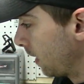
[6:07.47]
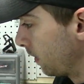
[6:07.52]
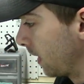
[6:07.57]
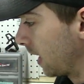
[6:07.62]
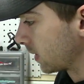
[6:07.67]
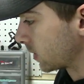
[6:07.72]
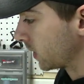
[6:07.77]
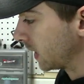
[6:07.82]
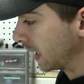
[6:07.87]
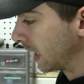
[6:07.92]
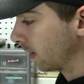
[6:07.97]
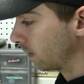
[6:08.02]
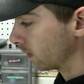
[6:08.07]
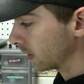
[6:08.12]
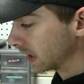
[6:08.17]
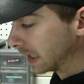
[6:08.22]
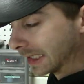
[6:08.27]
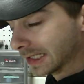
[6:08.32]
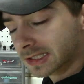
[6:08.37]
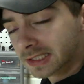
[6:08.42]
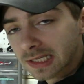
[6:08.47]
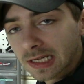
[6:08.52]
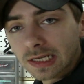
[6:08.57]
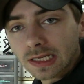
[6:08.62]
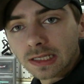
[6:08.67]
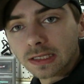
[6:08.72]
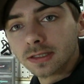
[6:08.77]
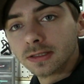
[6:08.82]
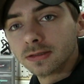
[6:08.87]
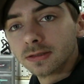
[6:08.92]
I'm actually getting really
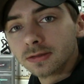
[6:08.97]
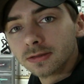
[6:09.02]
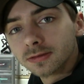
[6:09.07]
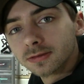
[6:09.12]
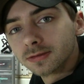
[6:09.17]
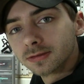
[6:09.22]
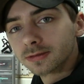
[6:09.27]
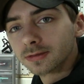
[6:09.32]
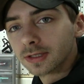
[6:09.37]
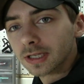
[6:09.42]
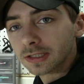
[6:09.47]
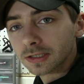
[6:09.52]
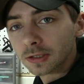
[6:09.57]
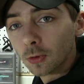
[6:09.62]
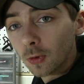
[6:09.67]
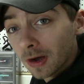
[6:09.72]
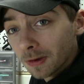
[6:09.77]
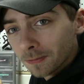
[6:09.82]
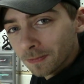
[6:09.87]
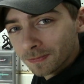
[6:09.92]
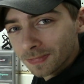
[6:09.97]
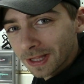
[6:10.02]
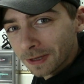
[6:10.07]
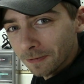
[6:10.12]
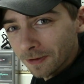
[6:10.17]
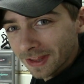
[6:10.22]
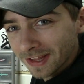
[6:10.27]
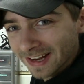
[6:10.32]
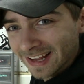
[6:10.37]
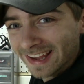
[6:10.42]
excited. Get to go out and
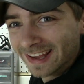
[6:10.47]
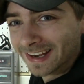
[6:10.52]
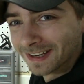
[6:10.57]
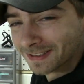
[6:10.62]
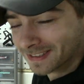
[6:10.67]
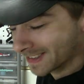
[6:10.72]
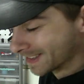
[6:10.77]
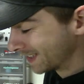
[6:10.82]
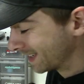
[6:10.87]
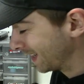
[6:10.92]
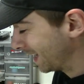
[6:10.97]
play with it again.